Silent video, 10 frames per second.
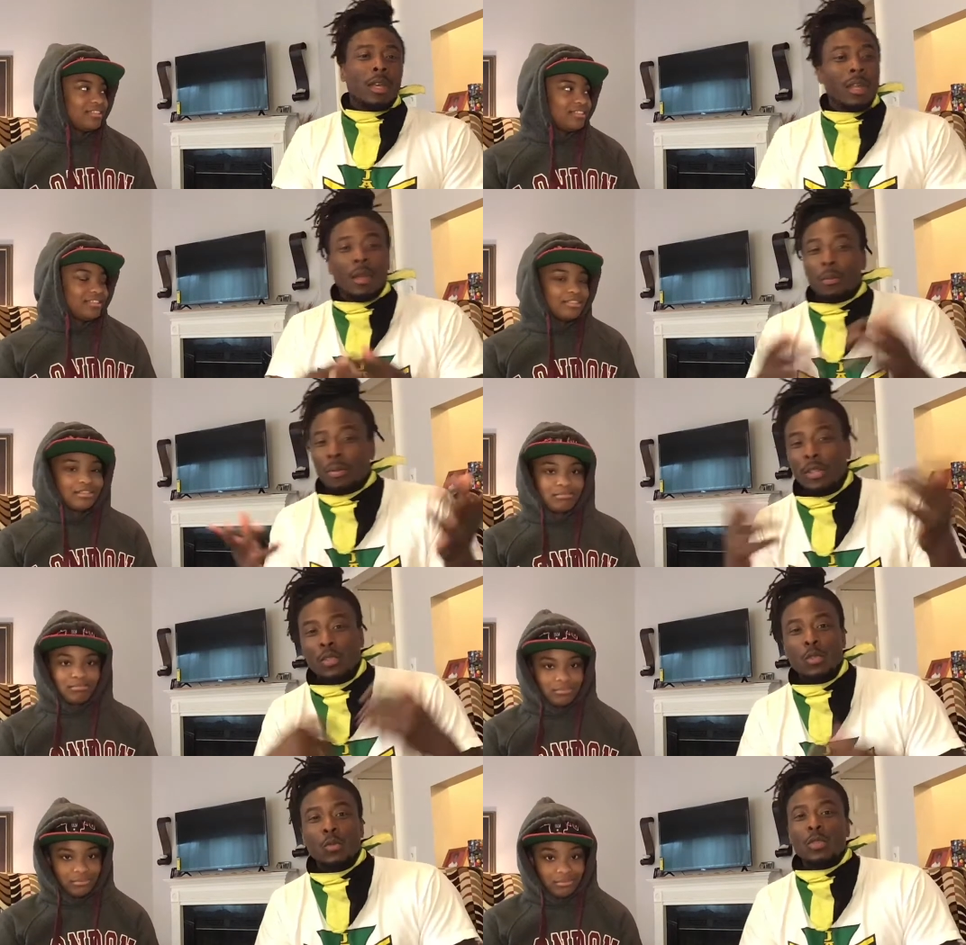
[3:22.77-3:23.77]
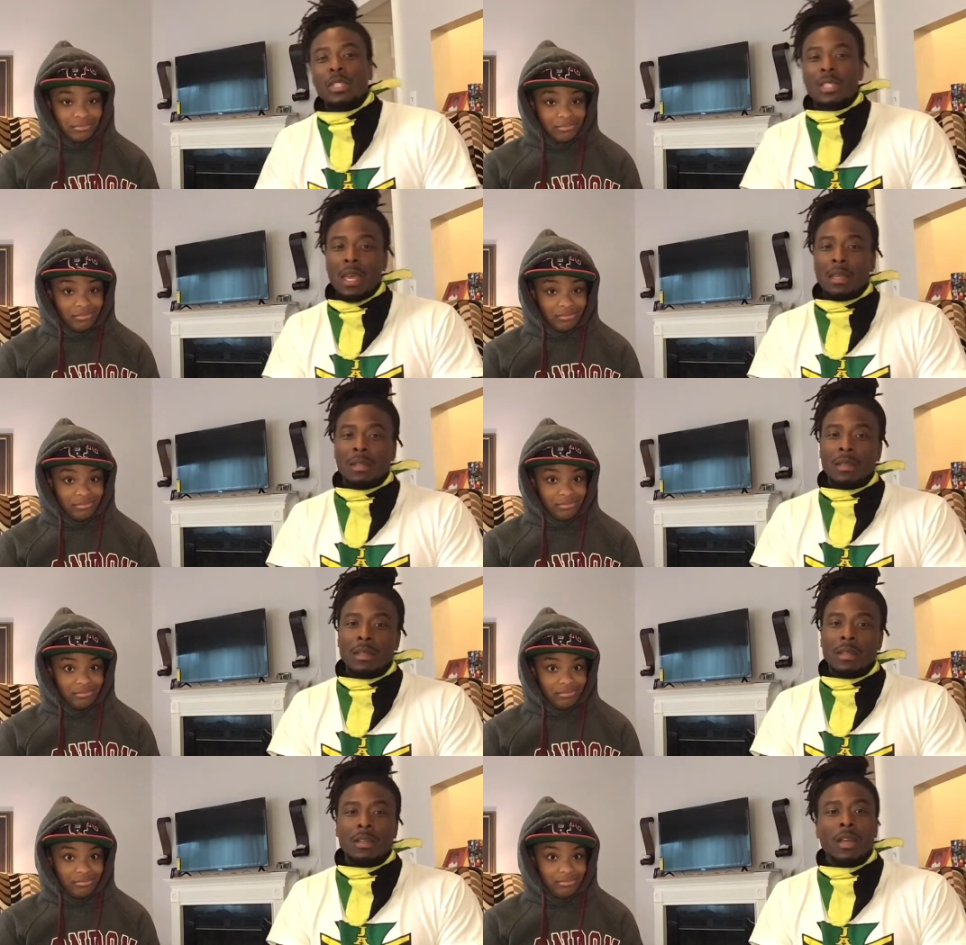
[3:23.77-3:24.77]
Speaker 1: in a preschool setting.
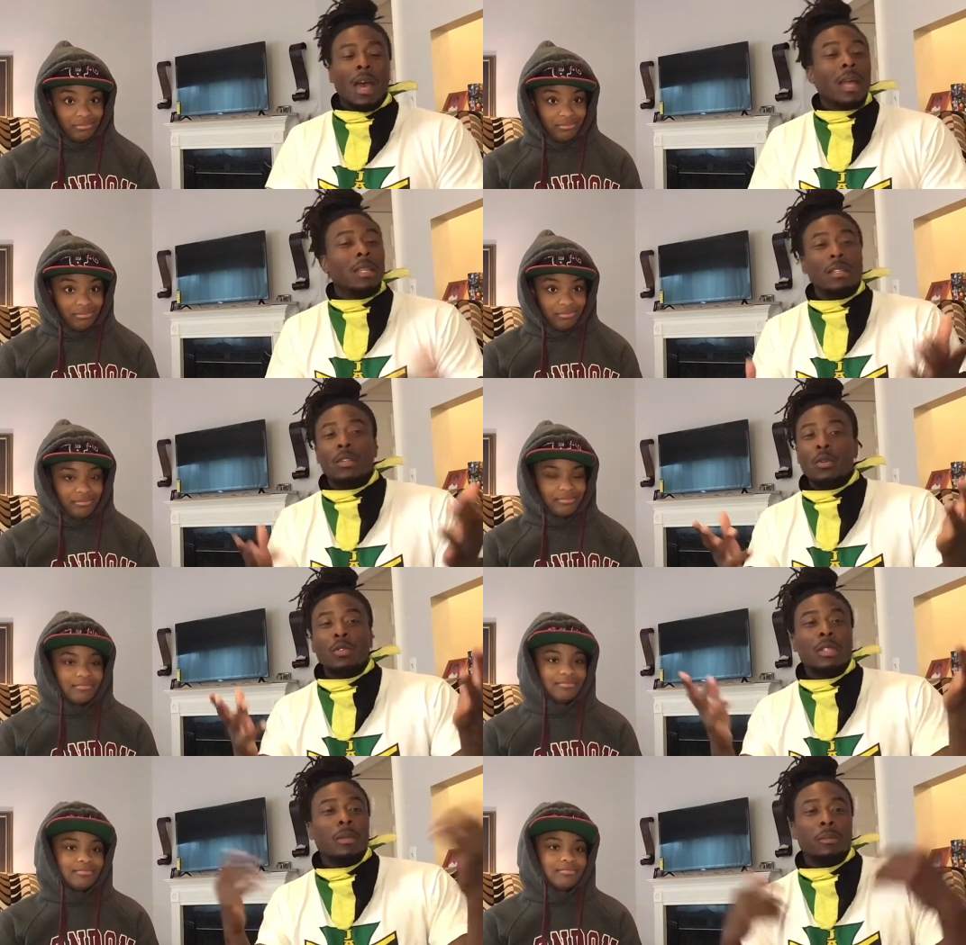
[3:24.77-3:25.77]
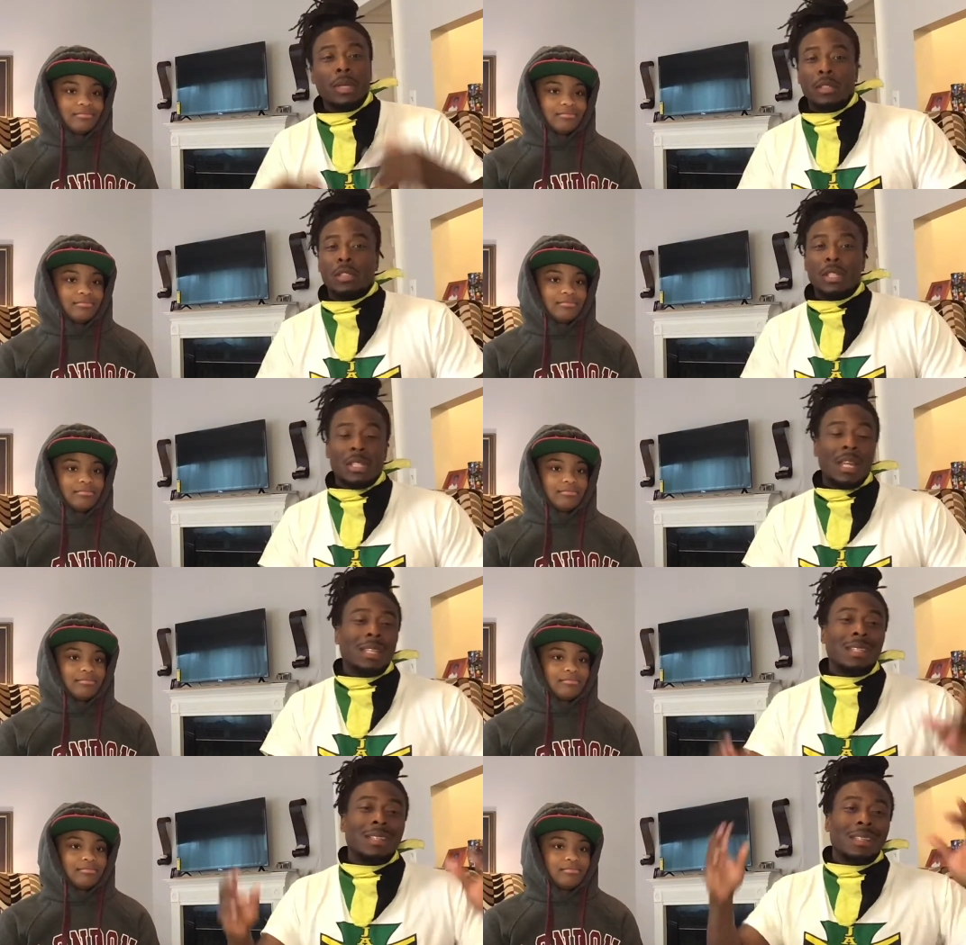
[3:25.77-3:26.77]
I need to go to the beach because I
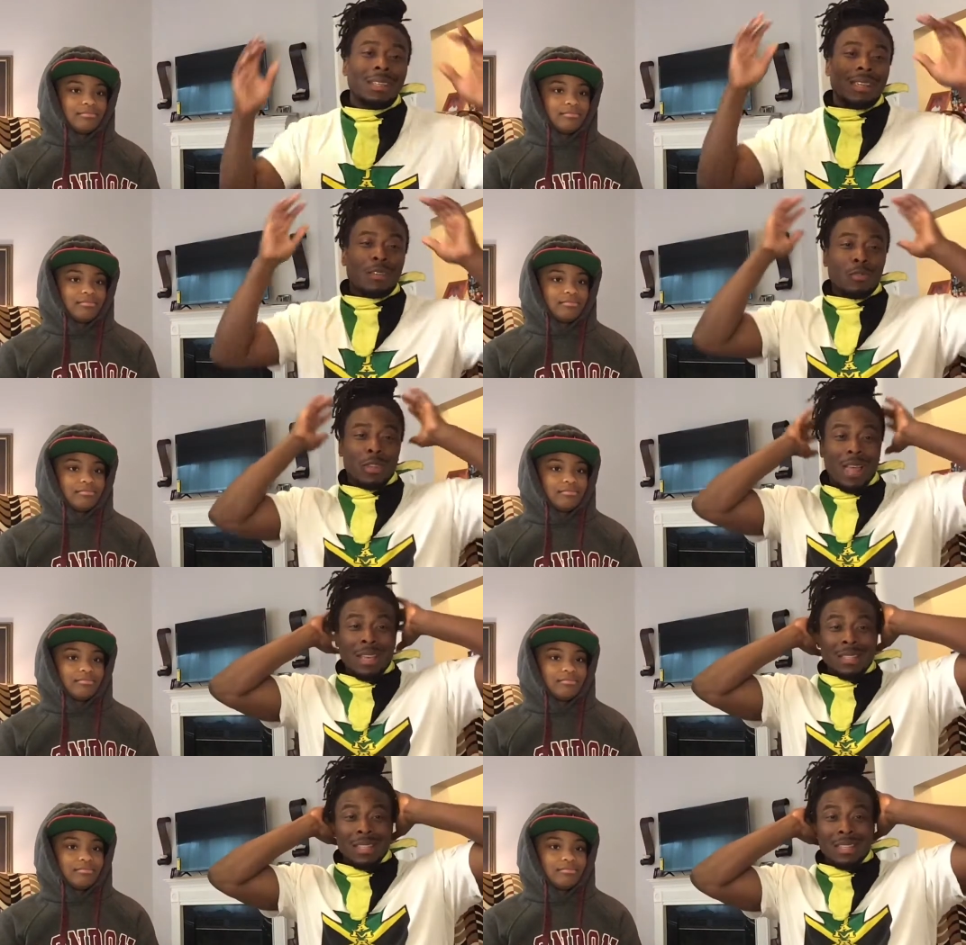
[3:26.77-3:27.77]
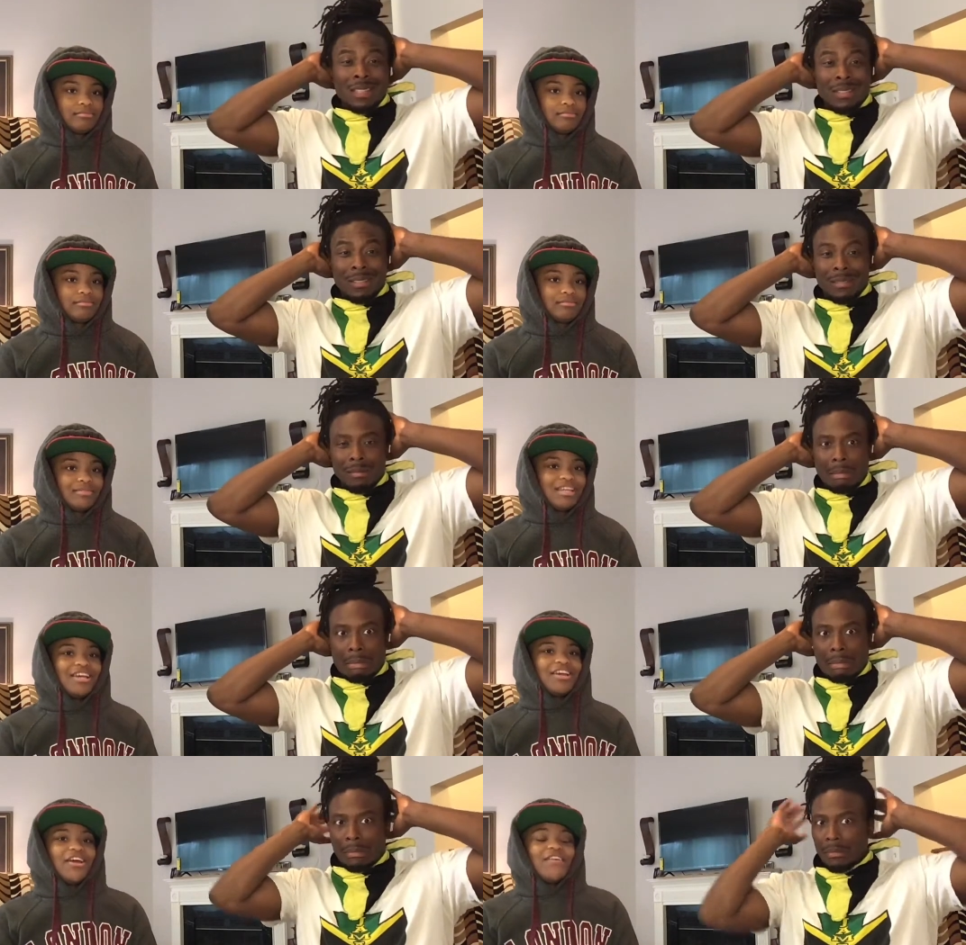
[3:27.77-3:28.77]
need to get relaxation.
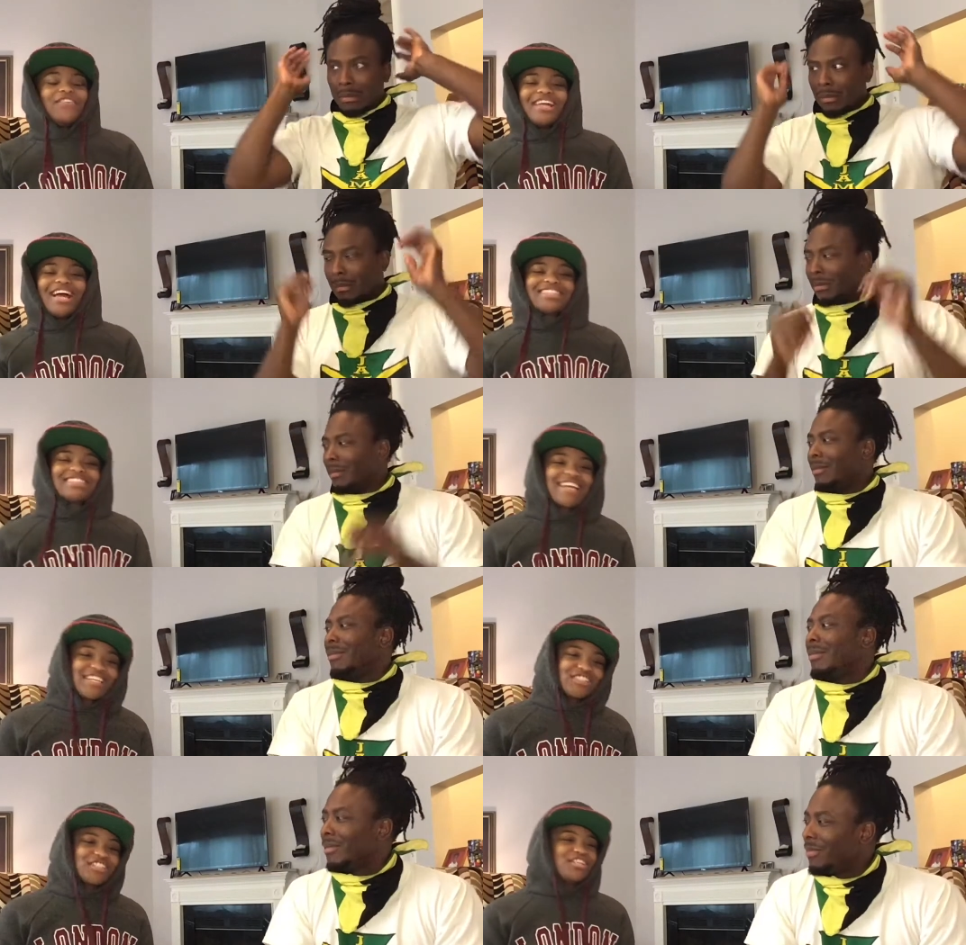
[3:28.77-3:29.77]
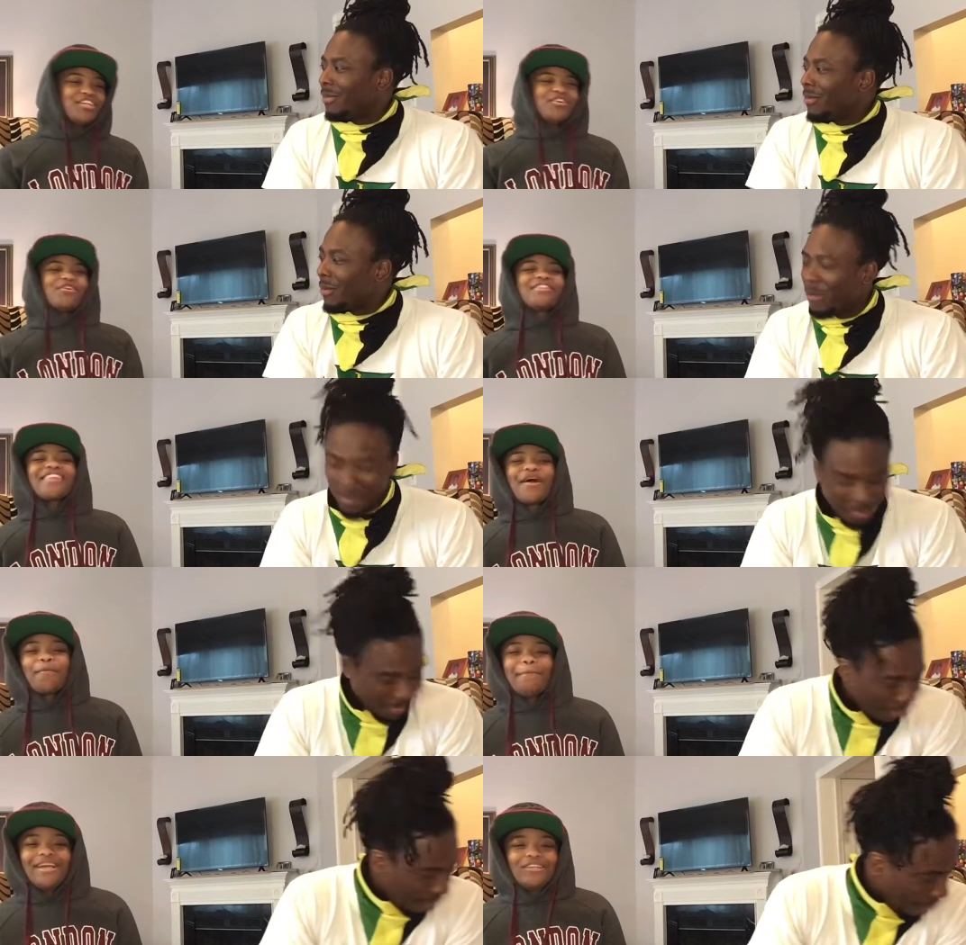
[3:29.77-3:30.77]
Speaker 2: Relaxation, you don't know what that
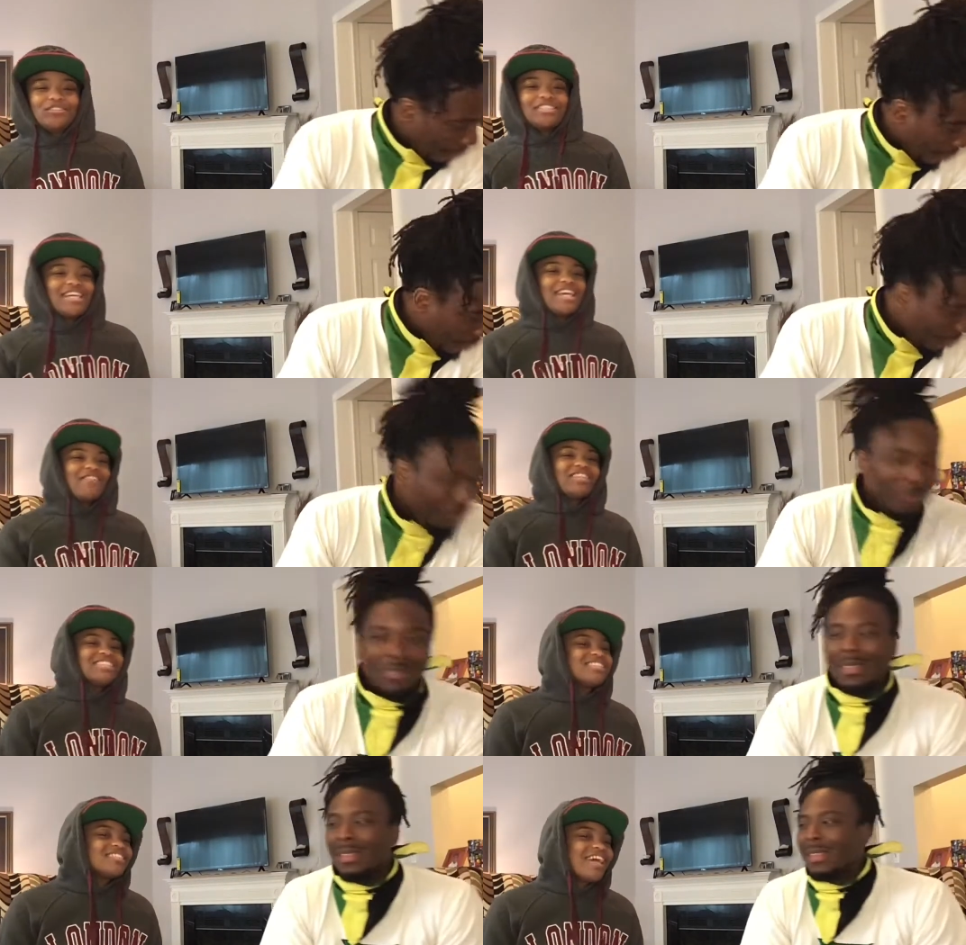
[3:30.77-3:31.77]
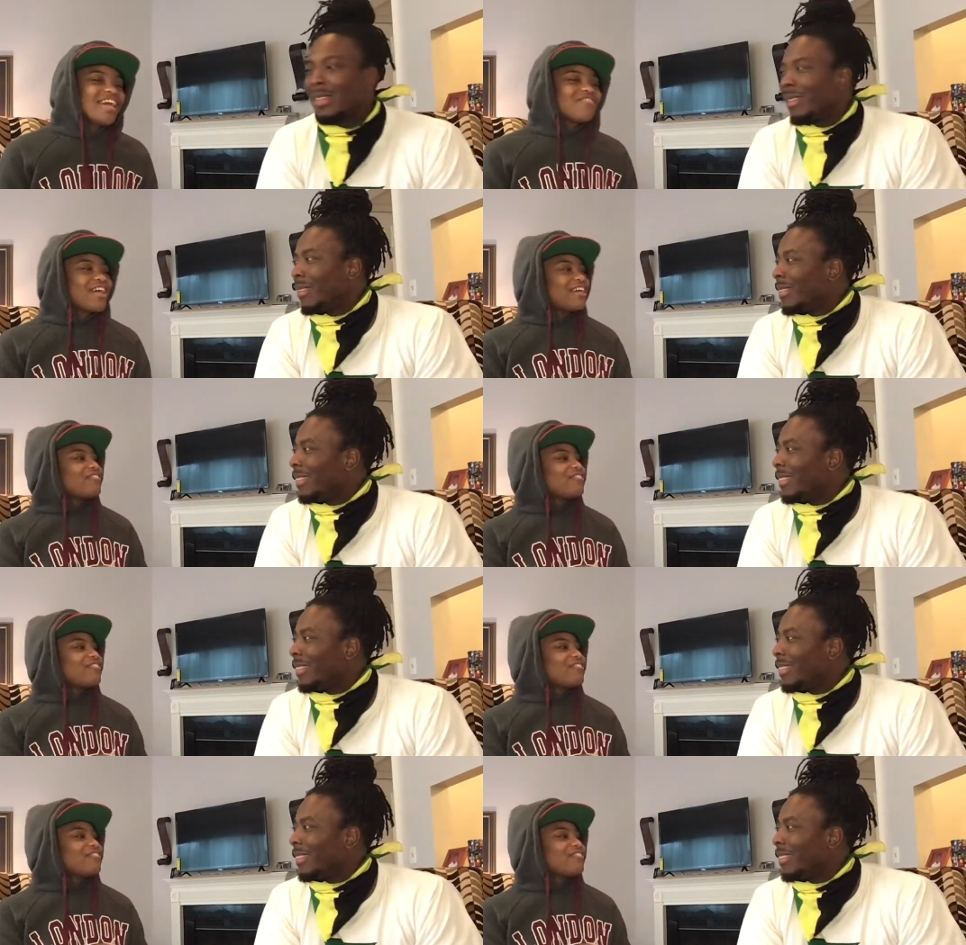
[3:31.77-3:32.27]
means. You can't even say it right.